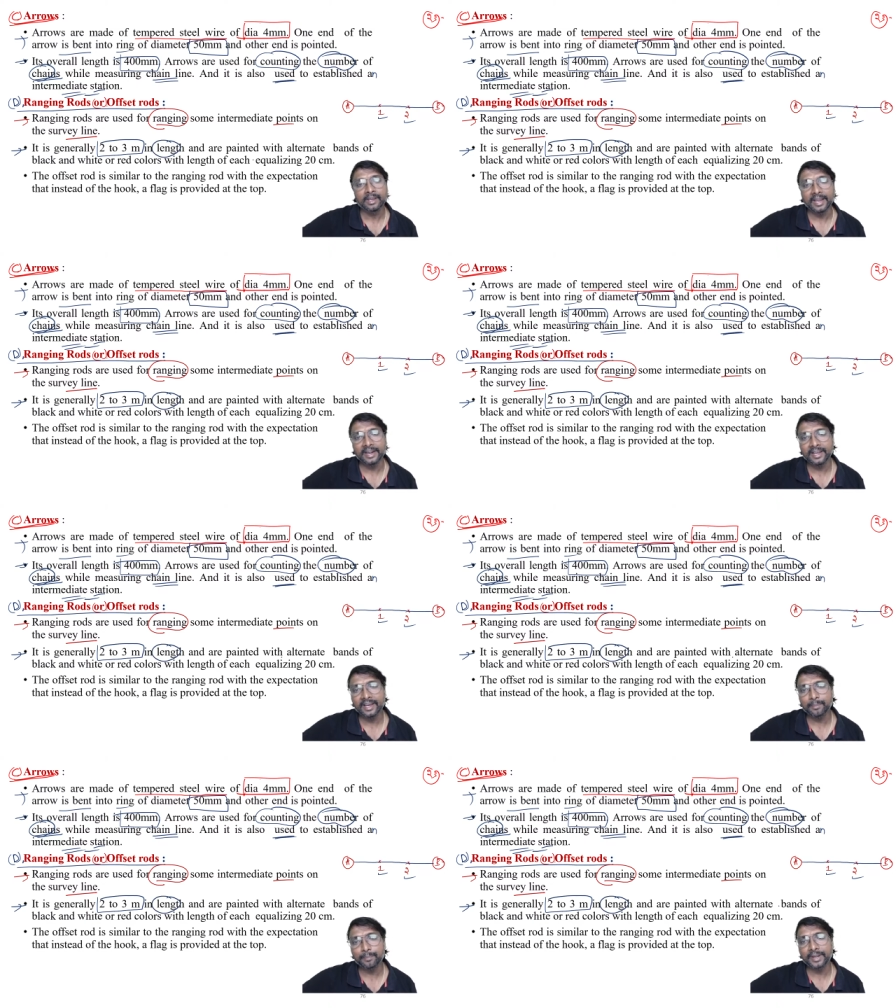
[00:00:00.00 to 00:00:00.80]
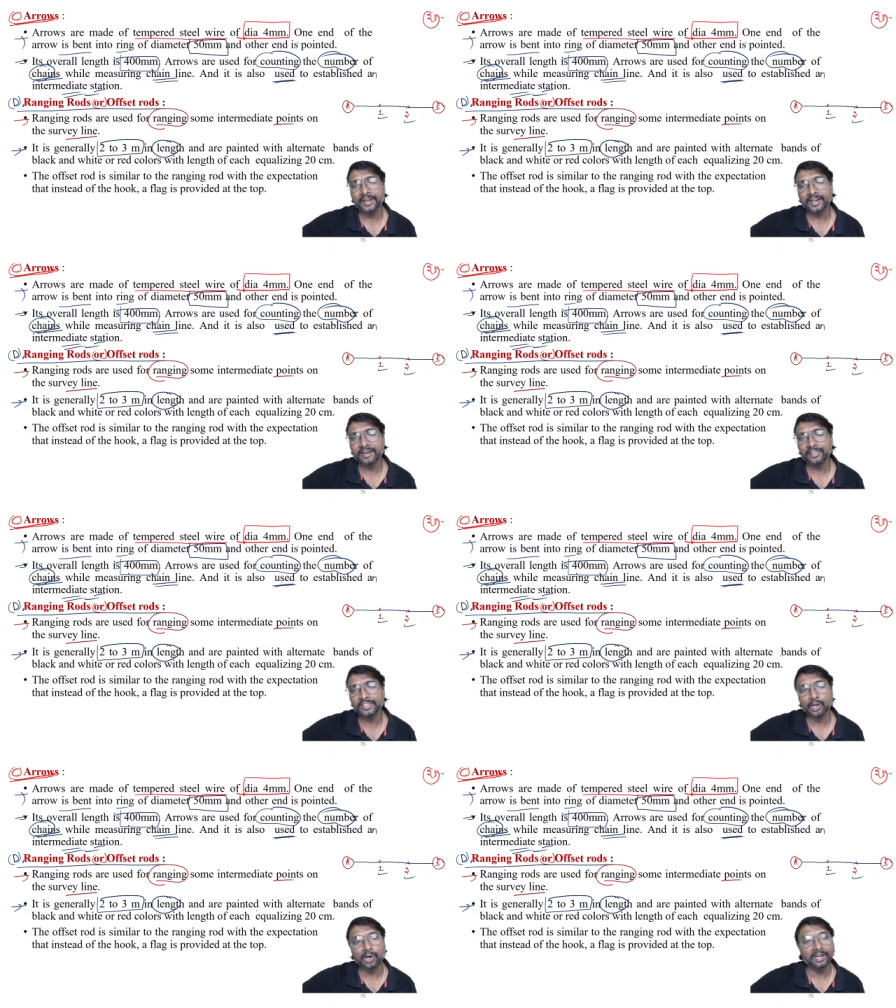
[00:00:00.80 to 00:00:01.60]
and are printed
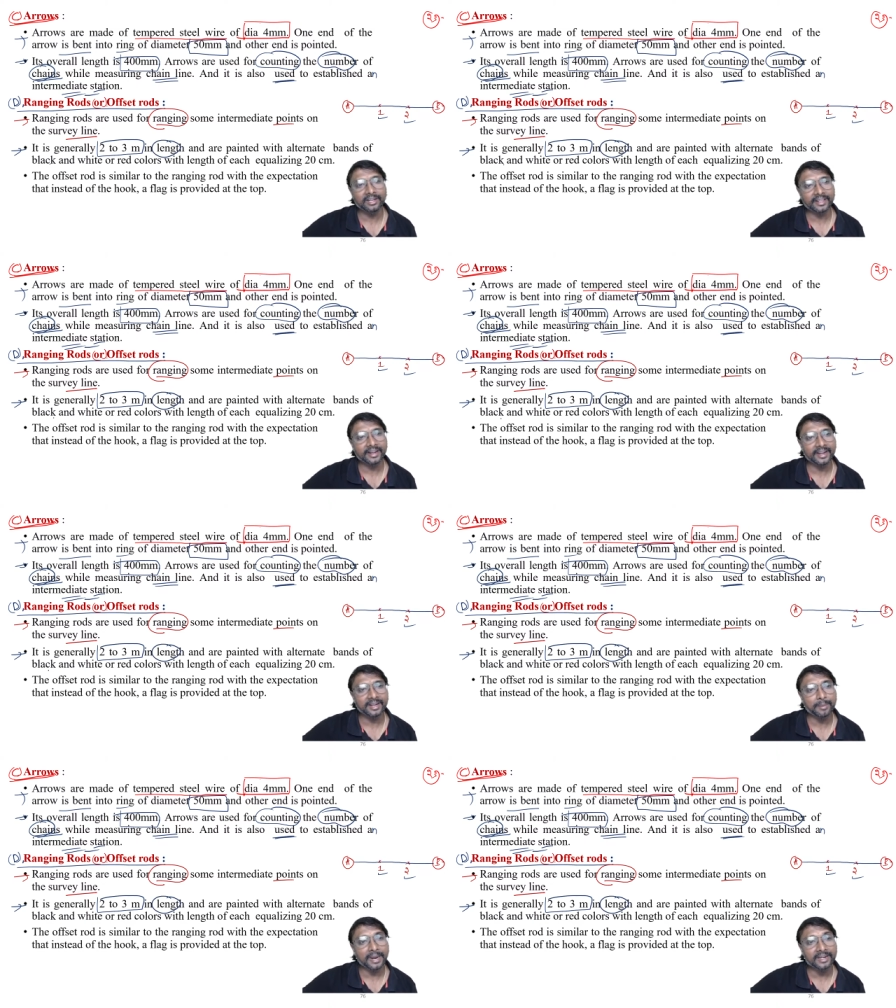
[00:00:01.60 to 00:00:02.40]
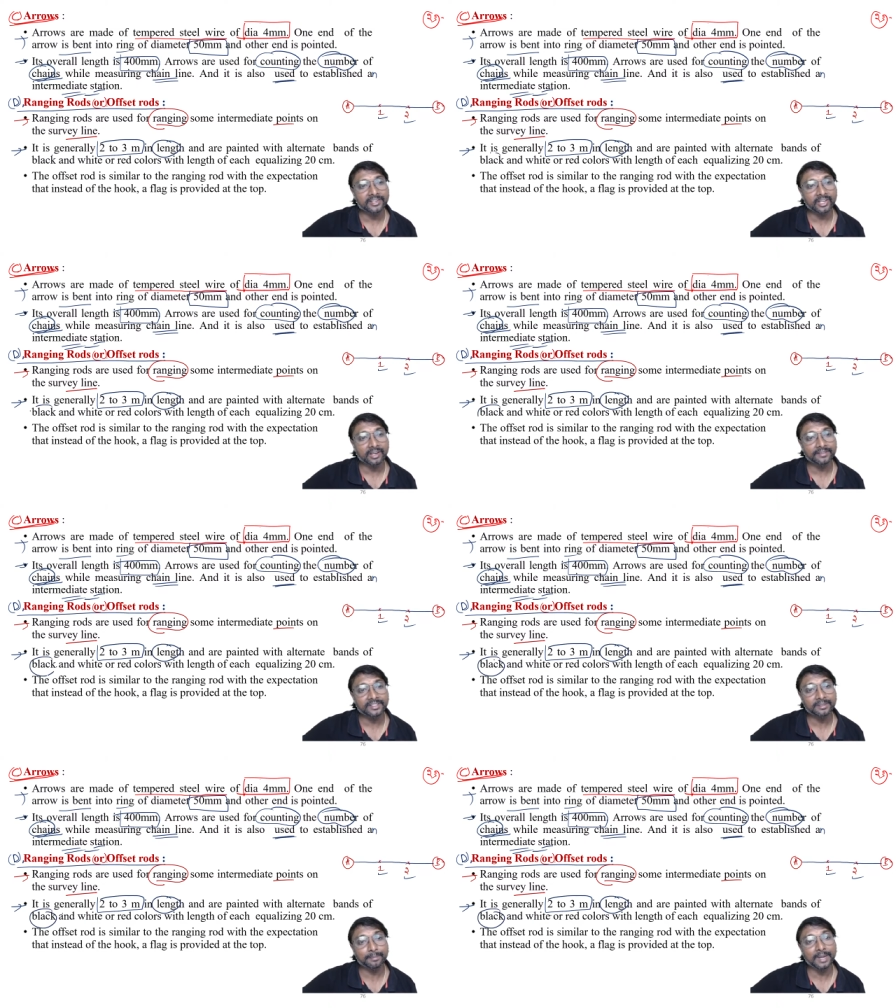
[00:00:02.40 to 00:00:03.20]
with alternate bands of
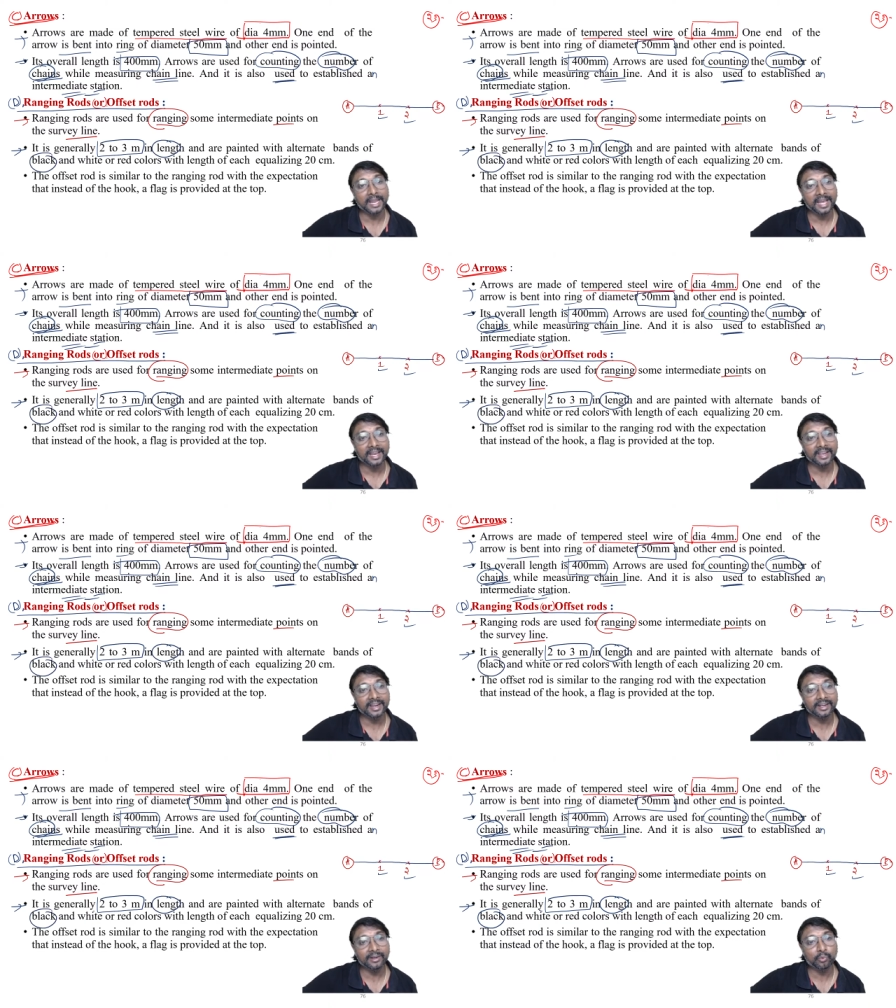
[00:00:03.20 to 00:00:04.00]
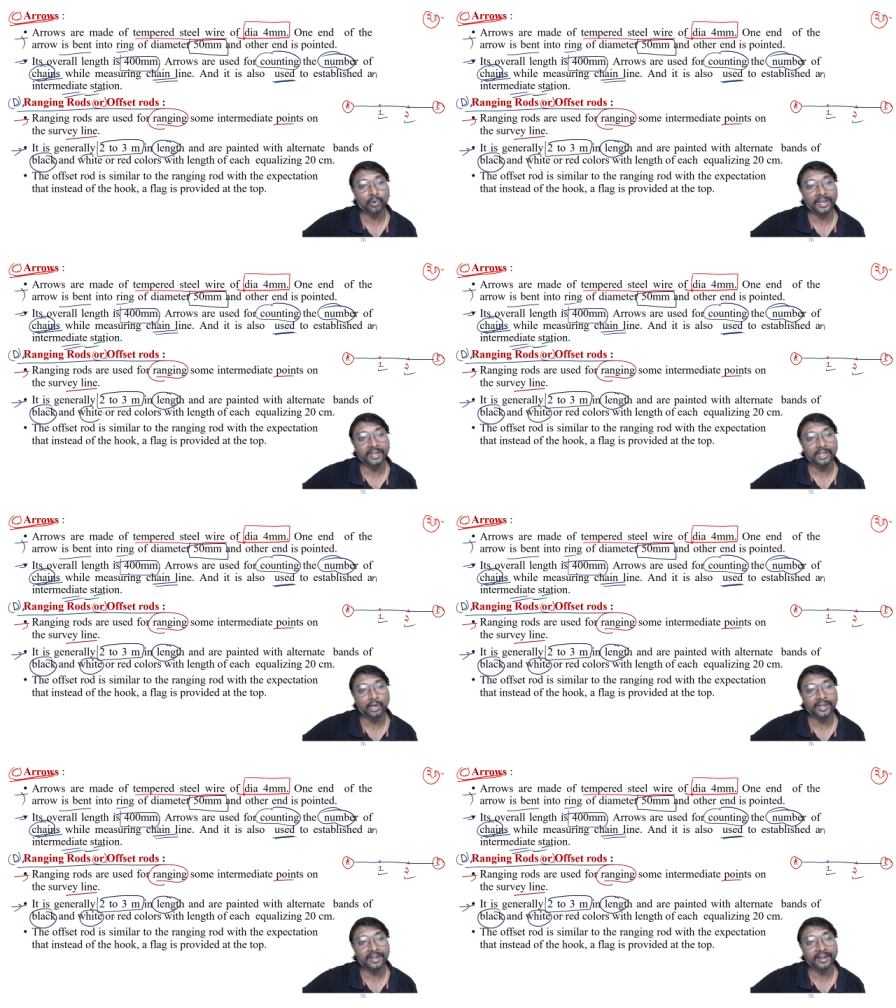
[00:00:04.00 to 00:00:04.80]
this black and white
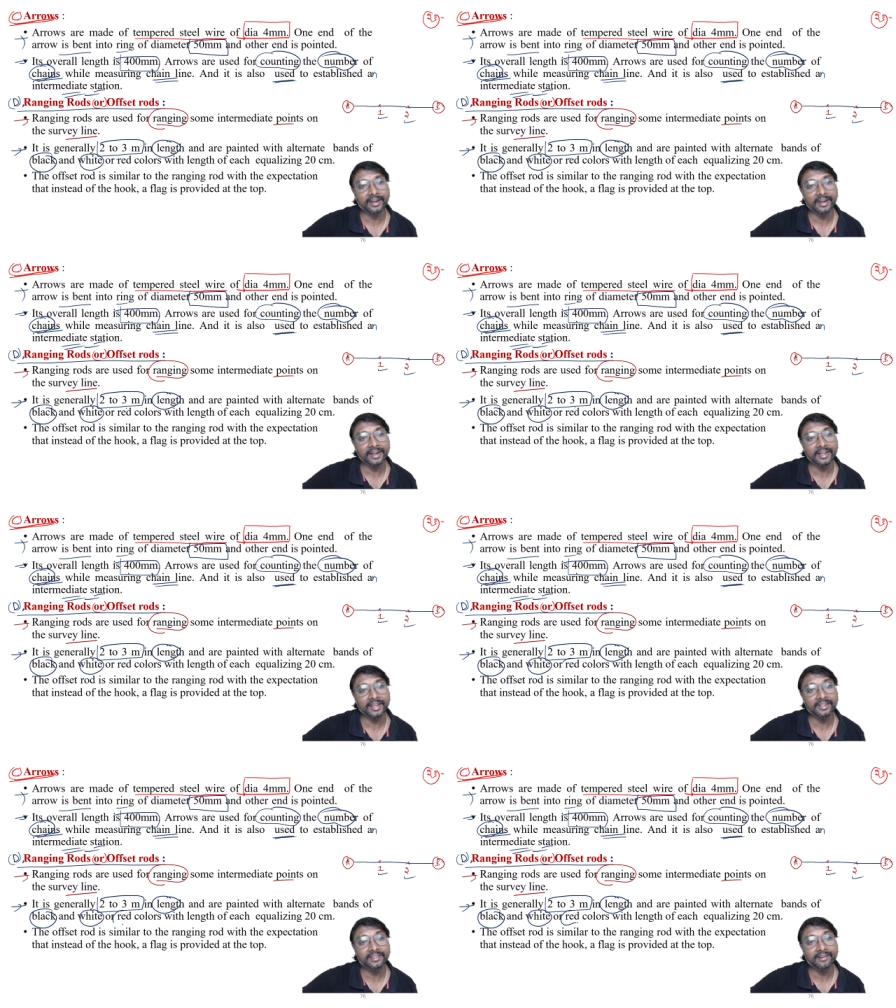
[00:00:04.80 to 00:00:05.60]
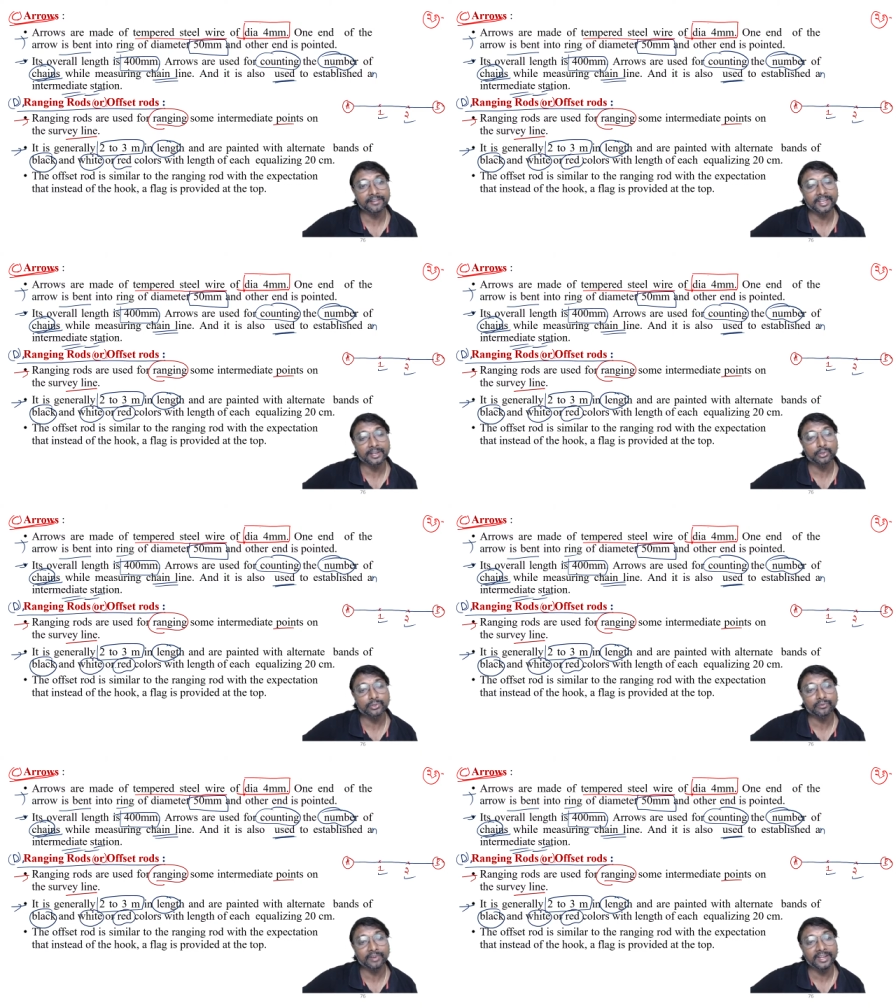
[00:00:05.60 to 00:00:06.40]
or red, right? Either we can
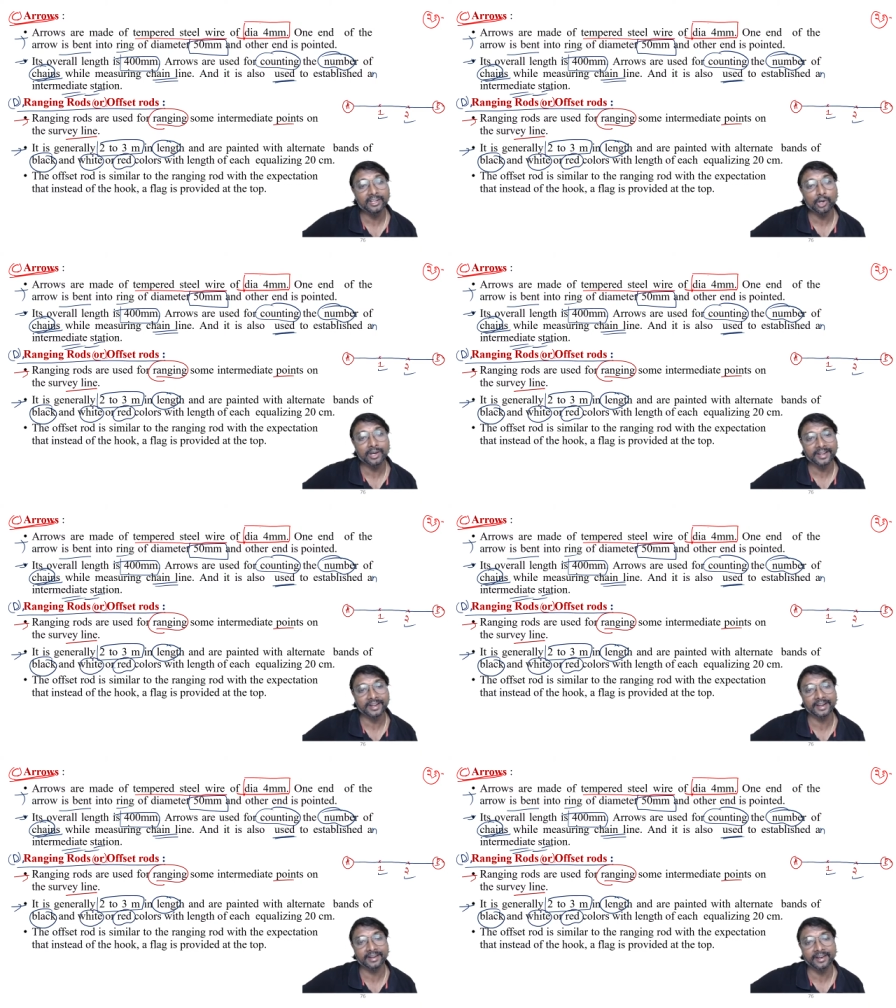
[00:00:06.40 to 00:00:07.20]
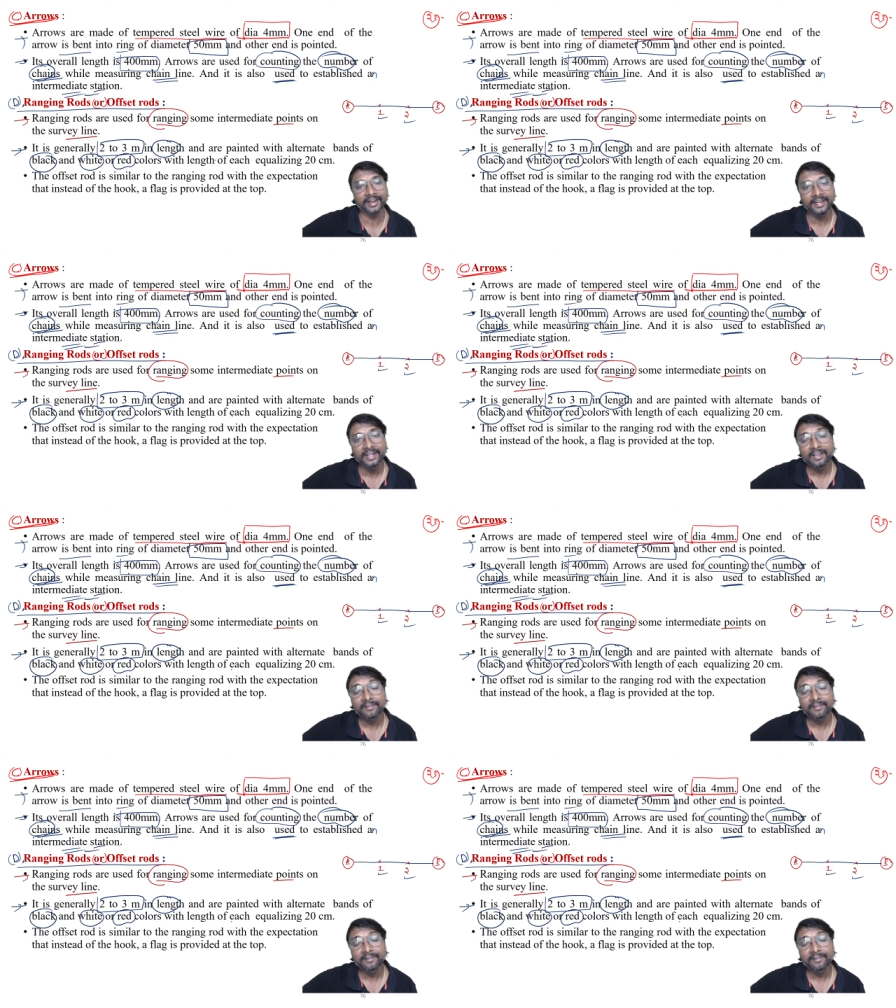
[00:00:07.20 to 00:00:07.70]
use white or red, right?